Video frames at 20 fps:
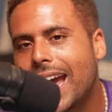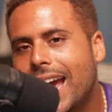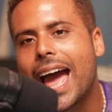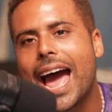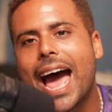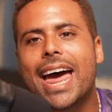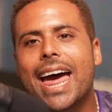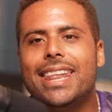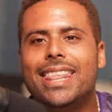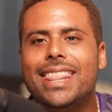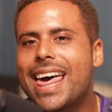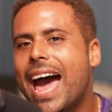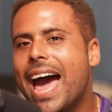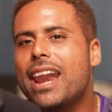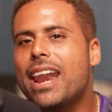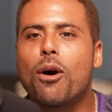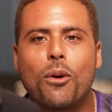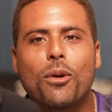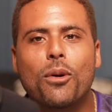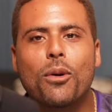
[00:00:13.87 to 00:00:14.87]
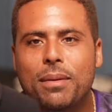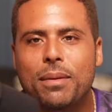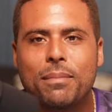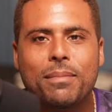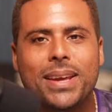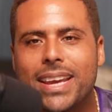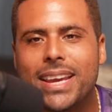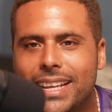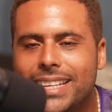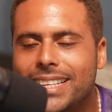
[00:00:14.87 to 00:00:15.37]
And that only
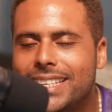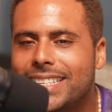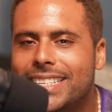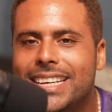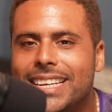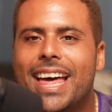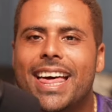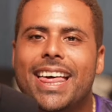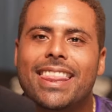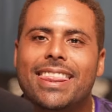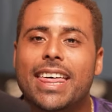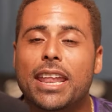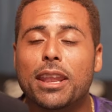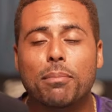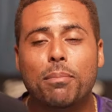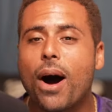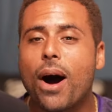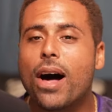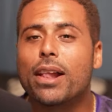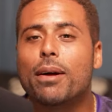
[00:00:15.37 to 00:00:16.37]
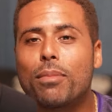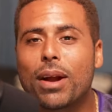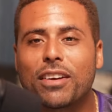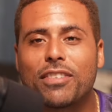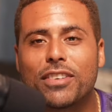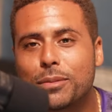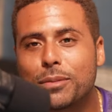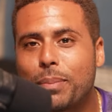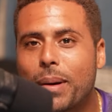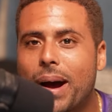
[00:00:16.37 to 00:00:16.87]
means that the Ball and
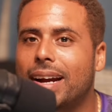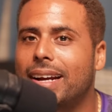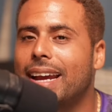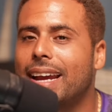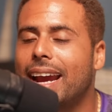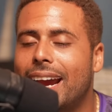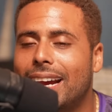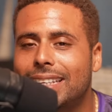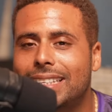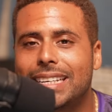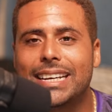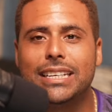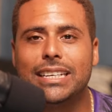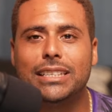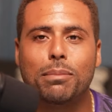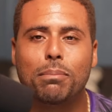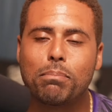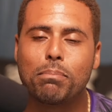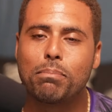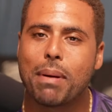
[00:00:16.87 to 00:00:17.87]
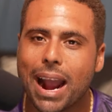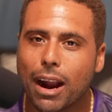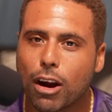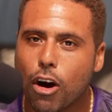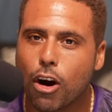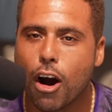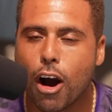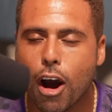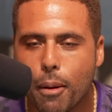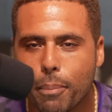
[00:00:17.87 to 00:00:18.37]
Breakfast Podcast is back
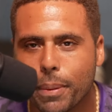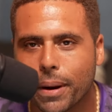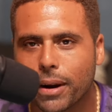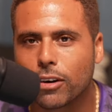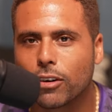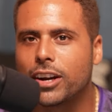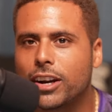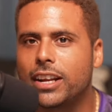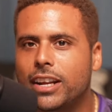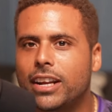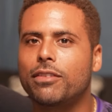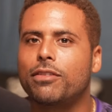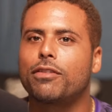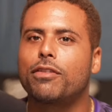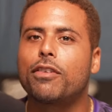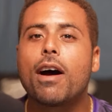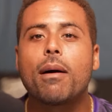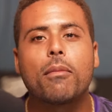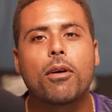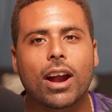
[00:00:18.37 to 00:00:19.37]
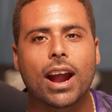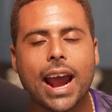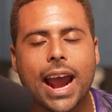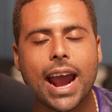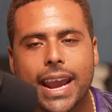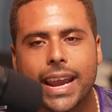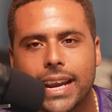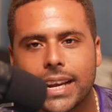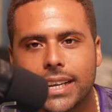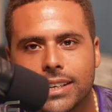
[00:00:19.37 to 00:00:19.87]
up and running from our
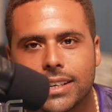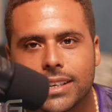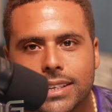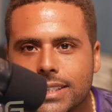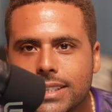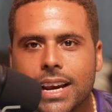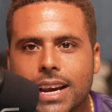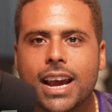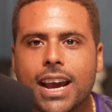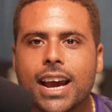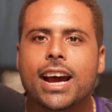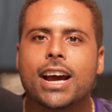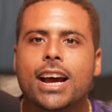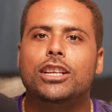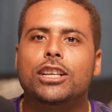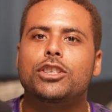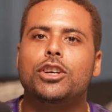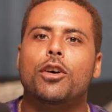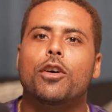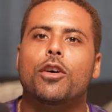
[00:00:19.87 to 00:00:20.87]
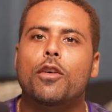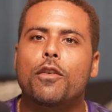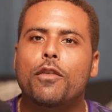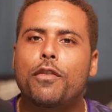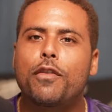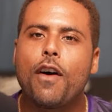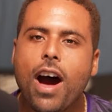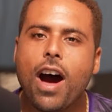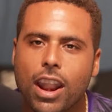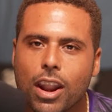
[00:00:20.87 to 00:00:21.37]
hiatus to
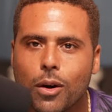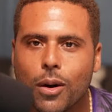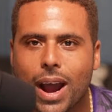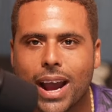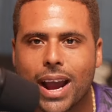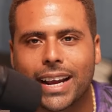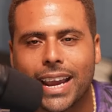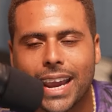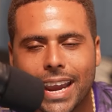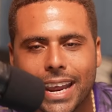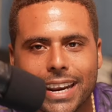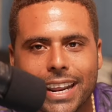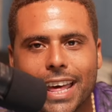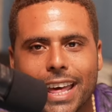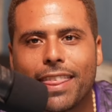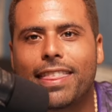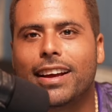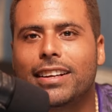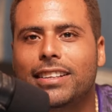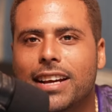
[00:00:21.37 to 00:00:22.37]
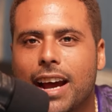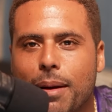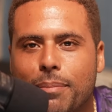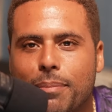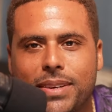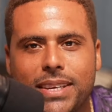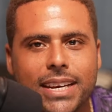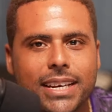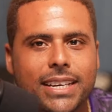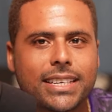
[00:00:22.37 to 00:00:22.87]
follow again the top
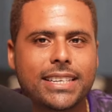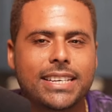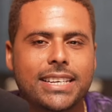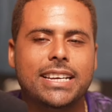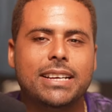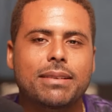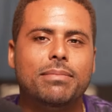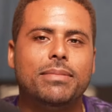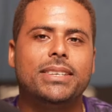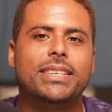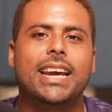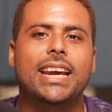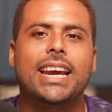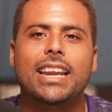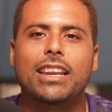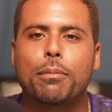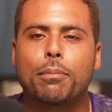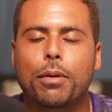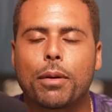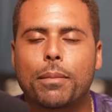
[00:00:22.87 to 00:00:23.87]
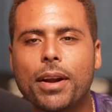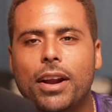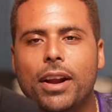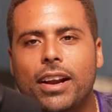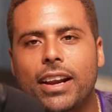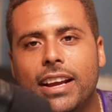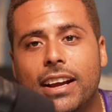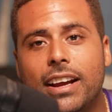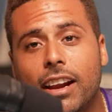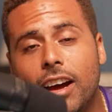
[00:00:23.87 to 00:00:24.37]
six teams in the Premier
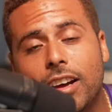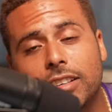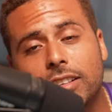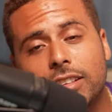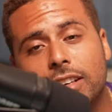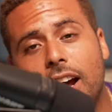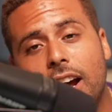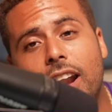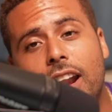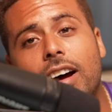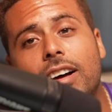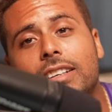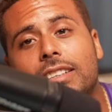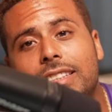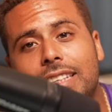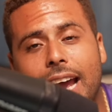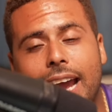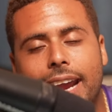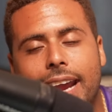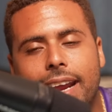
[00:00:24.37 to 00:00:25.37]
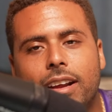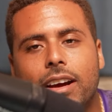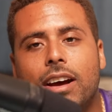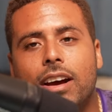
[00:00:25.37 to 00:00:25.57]
League alongside